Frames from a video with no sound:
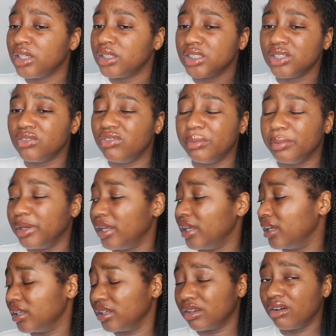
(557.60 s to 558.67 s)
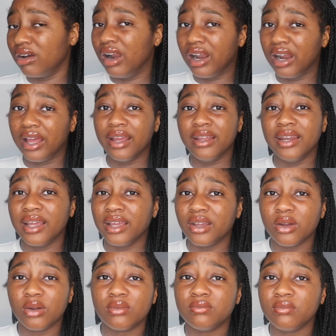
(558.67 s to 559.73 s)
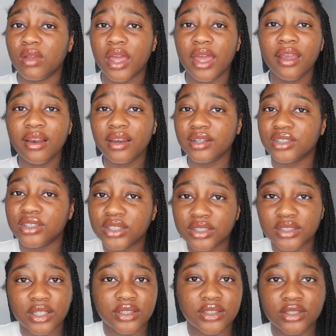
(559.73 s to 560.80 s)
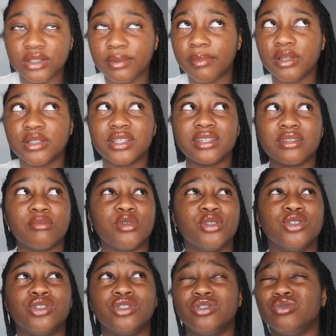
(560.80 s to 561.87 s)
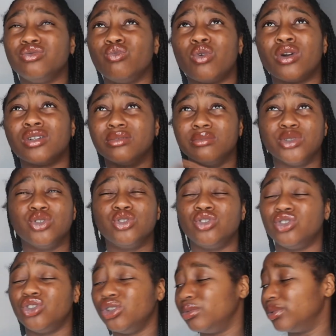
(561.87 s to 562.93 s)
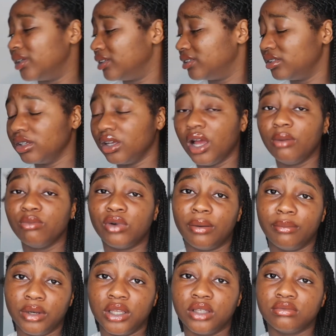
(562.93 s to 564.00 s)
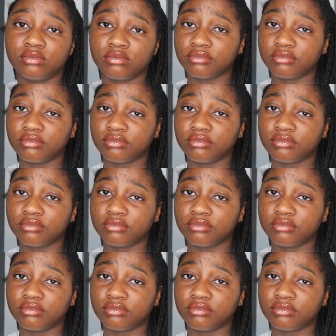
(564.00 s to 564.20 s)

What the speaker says: just flipping hated it, can't lie. Like English GCSE to me is like one of the most stupidest. I'm rambling.